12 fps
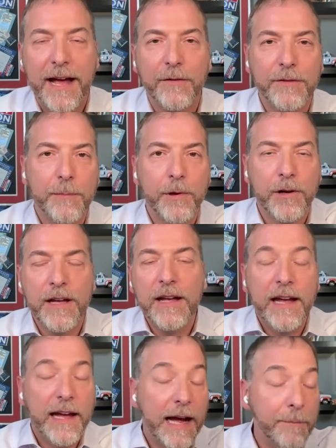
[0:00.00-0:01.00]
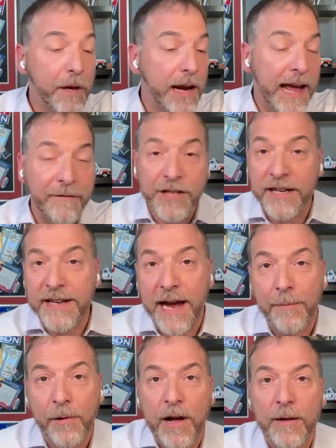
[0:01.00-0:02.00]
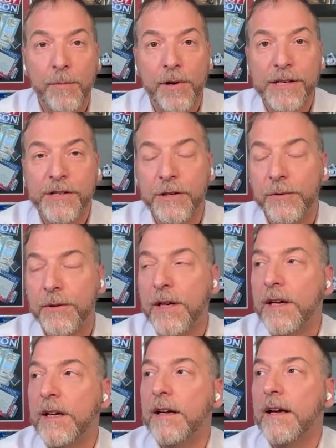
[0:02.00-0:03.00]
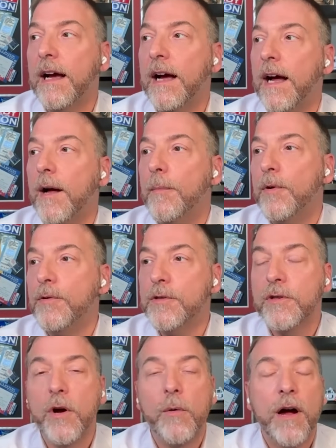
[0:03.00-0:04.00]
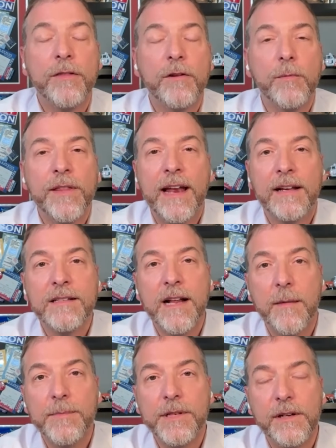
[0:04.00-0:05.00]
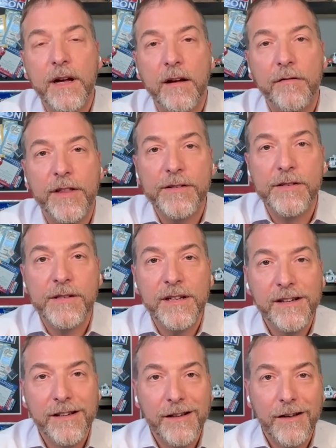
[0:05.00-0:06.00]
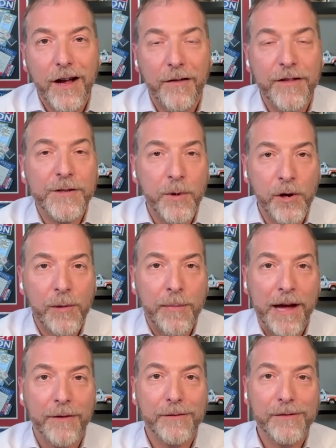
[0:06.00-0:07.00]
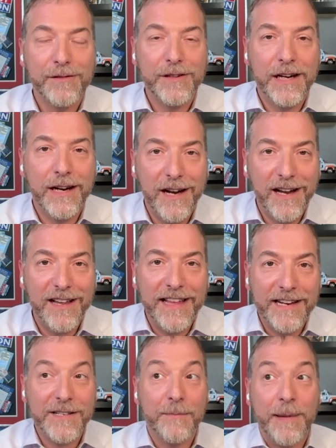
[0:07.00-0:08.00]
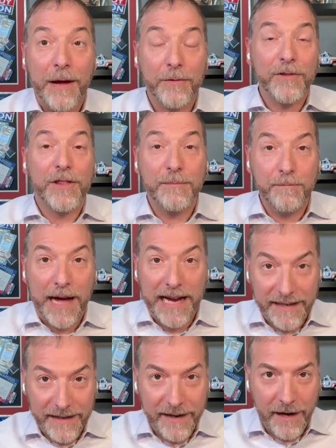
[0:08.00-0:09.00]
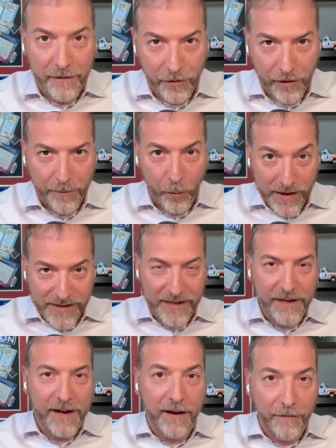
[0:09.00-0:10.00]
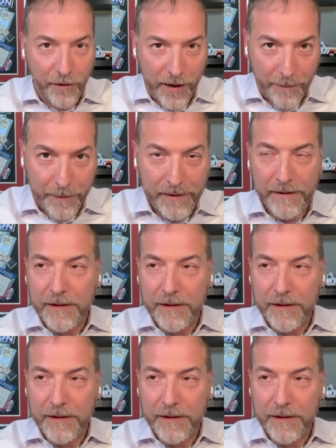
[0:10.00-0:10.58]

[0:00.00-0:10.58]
The book, I'm going to have Jake Tapper on pretty soon, who's co-author with Alex Thompson of this book about that is about the Biden cover-up. Was it a cover-up?